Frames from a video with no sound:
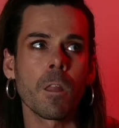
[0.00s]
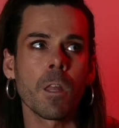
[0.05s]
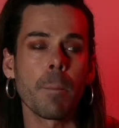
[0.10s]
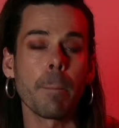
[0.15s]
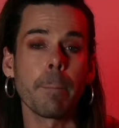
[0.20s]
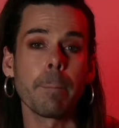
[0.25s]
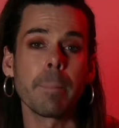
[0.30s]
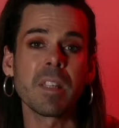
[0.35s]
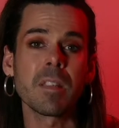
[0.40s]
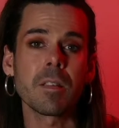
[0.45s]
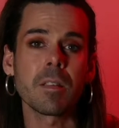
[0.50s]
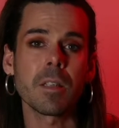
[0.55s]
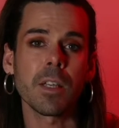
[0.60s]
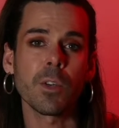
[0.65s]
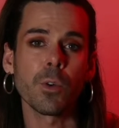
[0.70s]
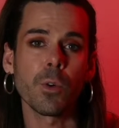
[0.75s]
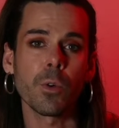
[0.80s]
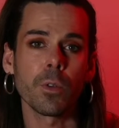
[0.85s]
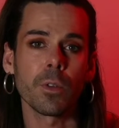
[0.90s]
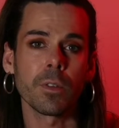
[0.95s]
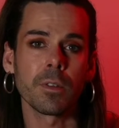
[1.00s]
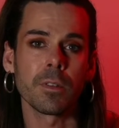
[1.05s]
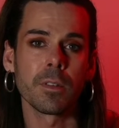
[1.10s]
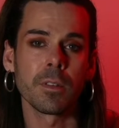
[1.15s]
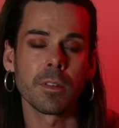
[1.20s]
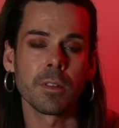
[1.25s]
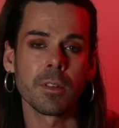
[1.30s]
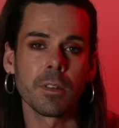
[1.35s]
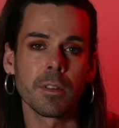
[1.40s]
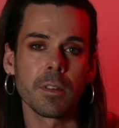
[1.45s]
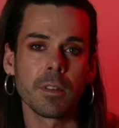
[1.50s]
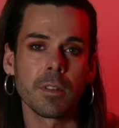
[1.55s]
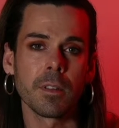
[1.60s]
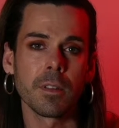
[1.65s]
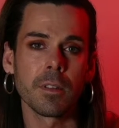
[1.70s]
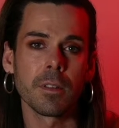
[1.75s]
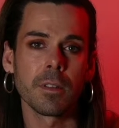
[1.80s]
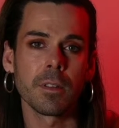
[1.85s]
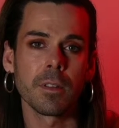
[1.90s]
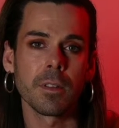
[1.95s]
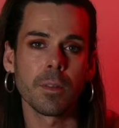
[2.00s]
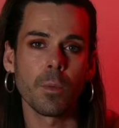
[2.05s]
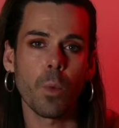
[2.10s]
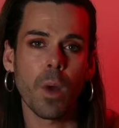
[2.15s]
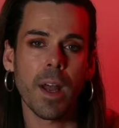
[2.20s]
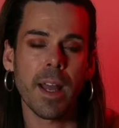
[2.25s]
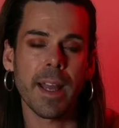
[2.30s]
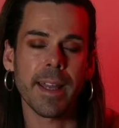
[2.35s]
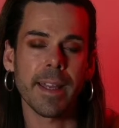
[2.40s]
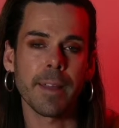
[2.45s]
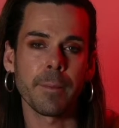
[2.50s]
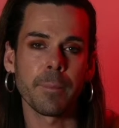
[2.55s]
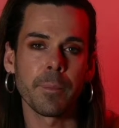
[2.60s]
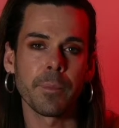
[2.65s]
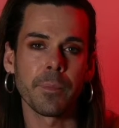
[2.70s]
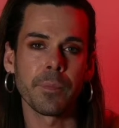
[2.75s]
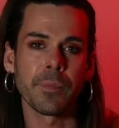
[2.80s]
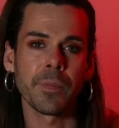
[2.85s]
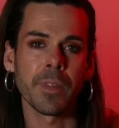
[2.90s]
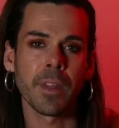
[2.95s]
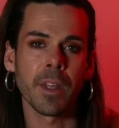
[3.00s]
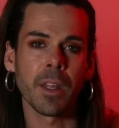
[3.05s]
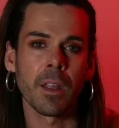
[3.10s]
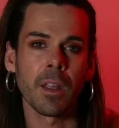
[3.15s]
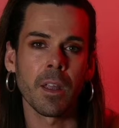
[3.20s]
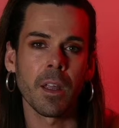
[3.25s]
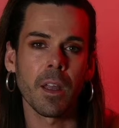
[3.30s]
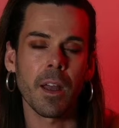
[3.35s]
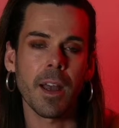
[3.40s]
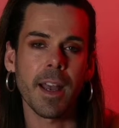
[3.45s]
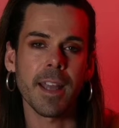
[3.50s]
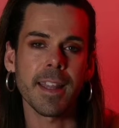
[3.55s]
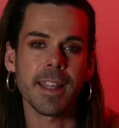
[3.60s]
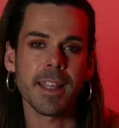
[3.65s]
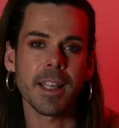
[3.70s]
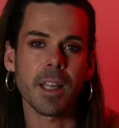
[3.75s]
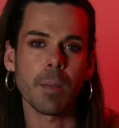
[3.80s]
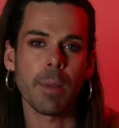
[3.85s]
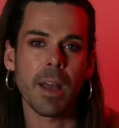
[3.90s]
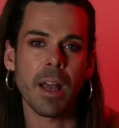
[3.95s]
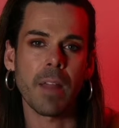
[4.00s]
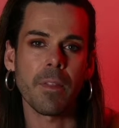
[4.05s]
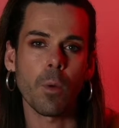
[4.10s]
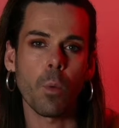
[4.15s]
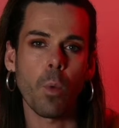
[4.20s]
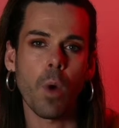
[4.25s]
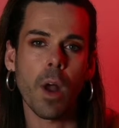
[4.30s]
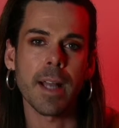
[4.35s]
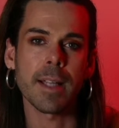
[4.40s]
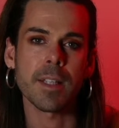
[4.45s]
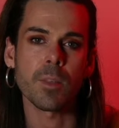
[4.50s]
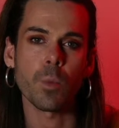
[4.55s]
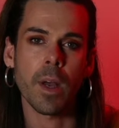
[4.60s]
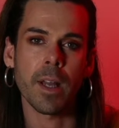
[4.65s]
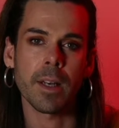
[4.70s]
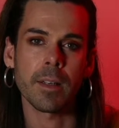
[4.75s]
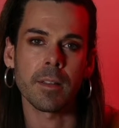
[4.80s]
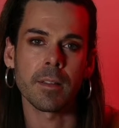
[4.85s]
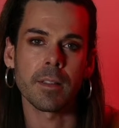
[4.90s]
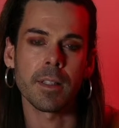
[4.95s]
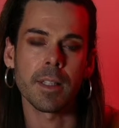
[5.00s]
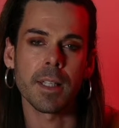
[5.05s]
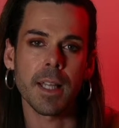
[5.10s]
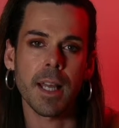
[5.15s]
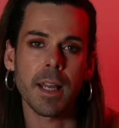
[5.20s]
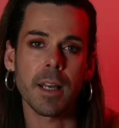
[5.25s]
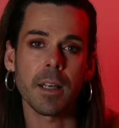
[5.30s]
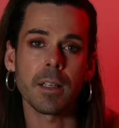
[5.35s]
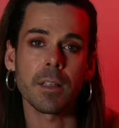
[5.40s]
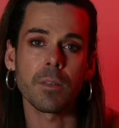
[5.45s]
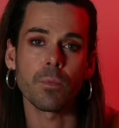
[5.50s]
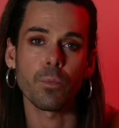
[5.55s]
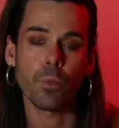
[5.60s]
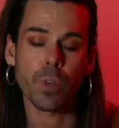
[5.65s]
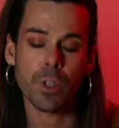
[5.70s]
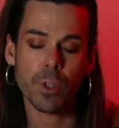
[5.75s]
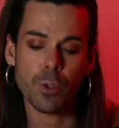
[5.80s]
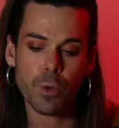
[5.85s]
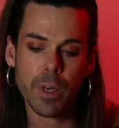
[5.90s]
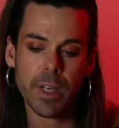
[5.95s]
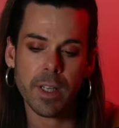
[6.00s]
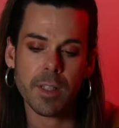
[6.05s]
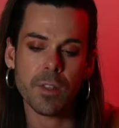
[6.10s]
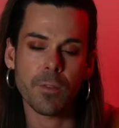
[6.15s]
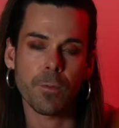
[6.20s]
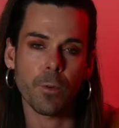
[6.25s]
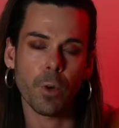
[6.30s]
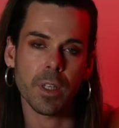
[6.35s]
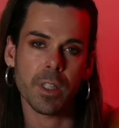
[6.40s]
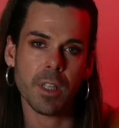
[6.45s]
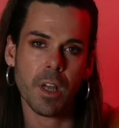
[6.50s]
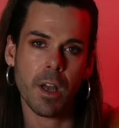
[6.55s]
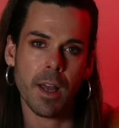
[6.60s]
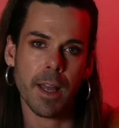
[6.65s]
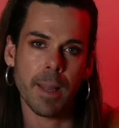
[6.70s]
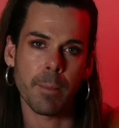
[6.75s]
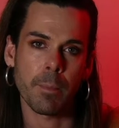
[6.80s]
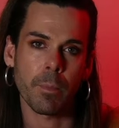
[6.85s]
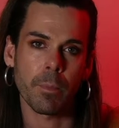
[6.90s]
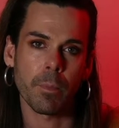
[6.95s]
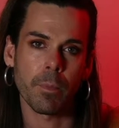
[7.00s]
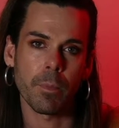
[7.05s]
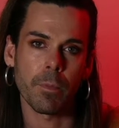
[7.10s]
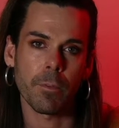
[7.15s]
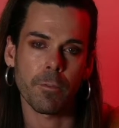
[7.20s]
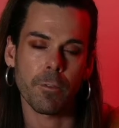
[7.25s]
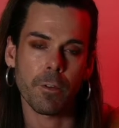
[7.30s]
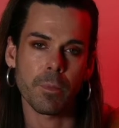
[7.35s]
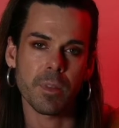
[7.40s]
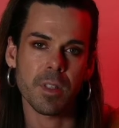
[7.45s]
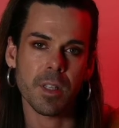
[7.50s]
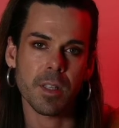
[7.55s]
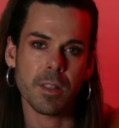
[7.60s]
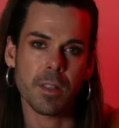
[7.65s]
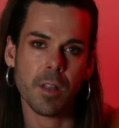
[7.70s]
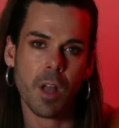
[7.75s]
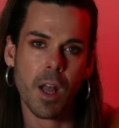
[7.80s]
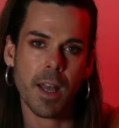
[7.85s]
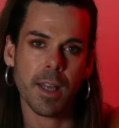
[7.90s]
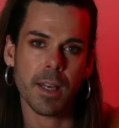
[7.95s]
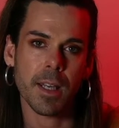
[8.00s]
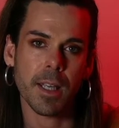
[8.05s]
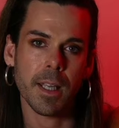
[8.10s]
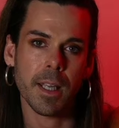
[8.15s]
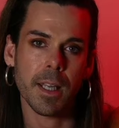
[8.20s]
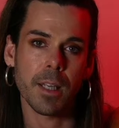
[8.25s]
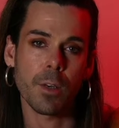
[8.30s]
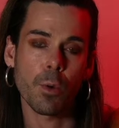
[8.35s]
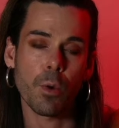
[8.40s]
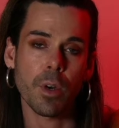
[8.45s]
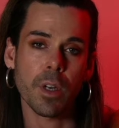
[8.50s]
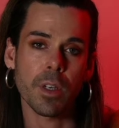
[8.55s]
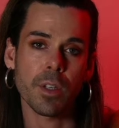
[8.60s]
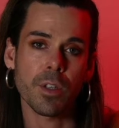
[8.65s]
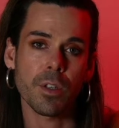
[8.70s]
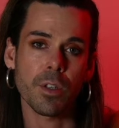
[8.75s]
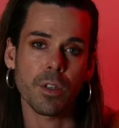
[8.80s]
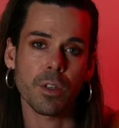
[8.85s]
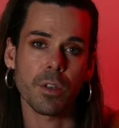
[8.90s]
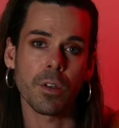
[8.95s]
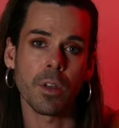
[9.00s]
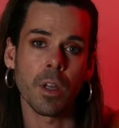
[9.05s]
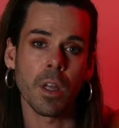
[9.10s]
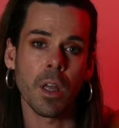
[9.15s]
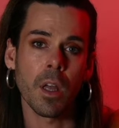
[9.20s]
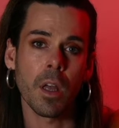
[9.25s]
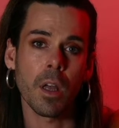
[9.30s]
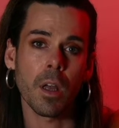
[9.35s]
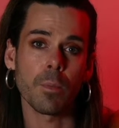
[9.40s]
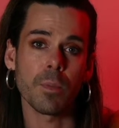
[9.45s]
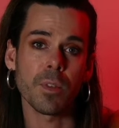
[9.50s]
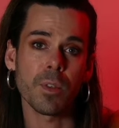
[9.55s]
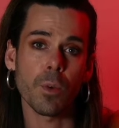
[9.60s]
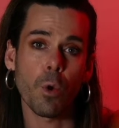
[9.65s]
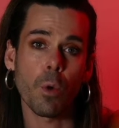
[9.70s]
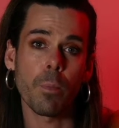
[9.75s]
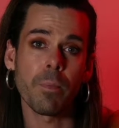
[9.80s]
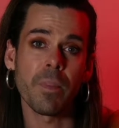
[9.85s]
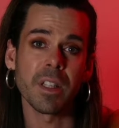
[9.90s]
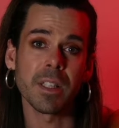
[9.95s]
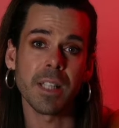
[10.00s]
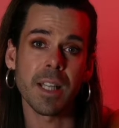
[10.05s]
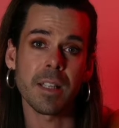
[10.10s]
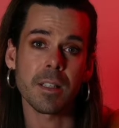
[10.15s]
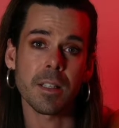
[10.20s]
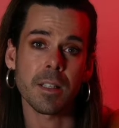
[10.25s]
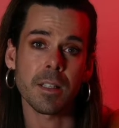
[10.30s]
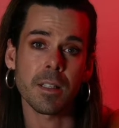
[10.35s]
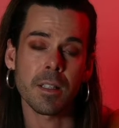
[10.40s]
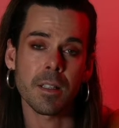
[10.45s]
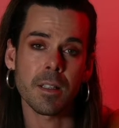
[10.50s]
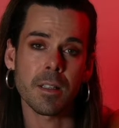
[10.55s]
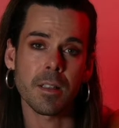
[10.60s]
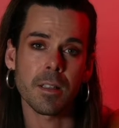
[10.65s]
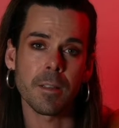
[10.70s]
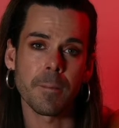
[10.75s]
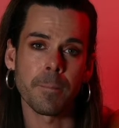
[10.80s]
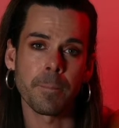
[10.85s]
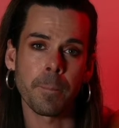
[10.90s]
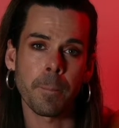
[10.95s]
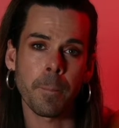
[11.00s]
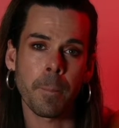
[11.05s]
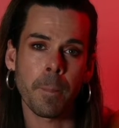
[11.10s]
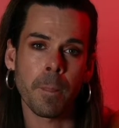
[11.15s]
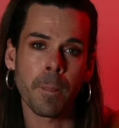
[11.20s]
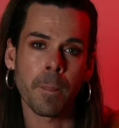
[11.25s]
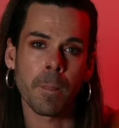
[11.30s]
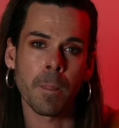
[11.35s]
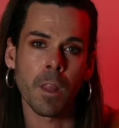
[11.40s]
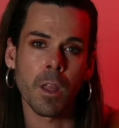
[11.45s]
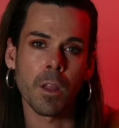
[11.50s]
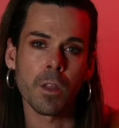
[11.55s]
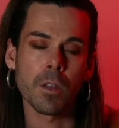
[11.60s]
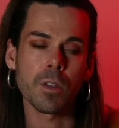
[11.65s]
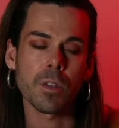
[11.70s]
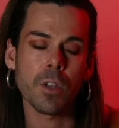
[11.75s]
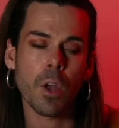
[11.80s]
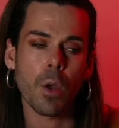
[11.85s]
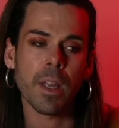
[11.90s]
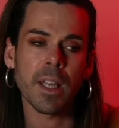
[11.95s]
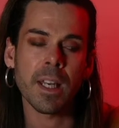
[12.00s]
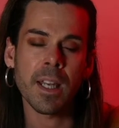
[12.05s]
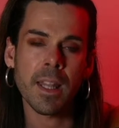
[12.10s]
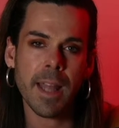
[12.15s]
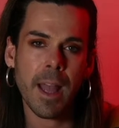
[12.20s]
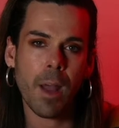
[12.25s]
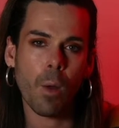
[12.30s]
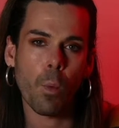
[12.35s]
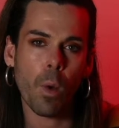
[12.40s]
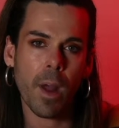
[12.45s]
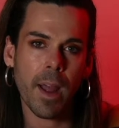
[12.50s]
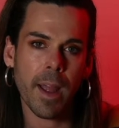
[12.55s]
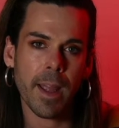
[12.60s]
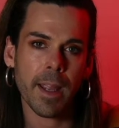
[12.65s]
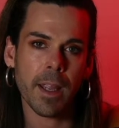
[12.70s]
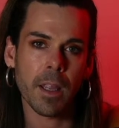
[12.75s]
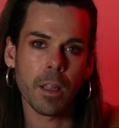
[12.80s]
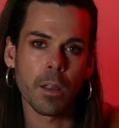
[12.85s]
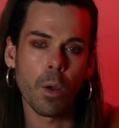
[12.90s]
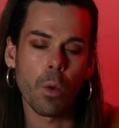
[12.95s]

mystical way. I think about the wise one that retreats for a time from society in order to absorb the lessons. So in that way,